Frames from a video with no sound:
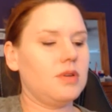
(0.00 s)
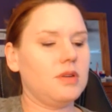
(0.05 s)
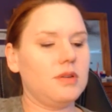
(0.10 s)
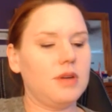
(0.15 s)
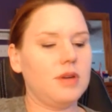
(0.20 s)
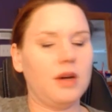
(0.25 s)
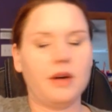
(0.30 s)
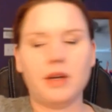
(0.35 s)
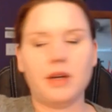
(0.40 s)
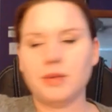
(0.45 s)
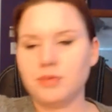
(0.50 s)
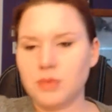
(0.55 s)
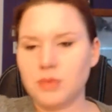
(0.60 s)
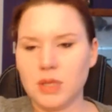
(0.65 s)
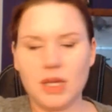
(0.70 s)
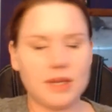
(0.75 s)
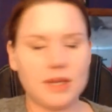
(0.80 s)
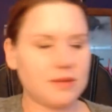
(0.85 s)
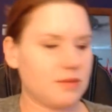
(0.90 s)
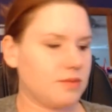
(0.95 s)
Alright.
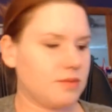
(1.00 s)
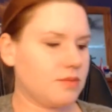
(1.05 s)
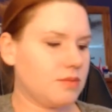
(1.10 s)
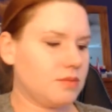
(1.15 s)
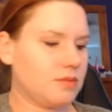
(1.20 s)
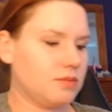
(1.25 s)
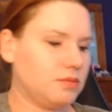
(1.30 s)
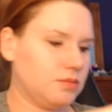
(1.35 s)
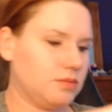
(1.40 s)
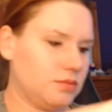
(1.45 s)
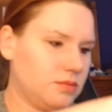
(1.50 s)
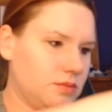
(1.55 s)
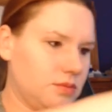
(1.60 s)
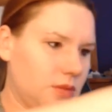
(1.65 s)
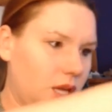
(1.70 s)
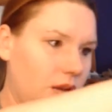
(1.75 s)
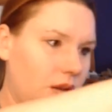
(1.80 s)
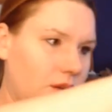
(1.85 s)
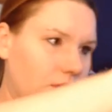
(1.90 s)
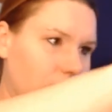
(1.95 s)

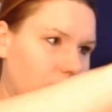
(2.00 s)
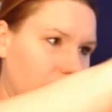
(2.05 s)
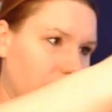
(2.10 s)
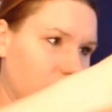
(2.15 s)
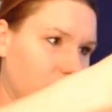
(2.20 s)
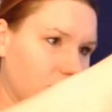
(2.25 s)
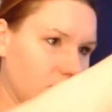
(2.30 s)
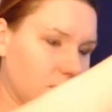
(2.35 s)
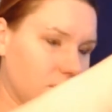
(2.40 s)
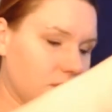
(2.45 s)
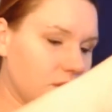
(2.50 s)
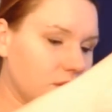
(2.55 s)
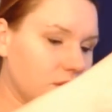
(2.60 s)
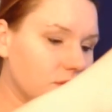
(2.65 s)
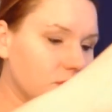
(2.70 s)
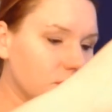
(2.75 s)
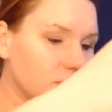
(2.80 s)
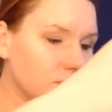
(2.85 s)
I don't know if that's going to close.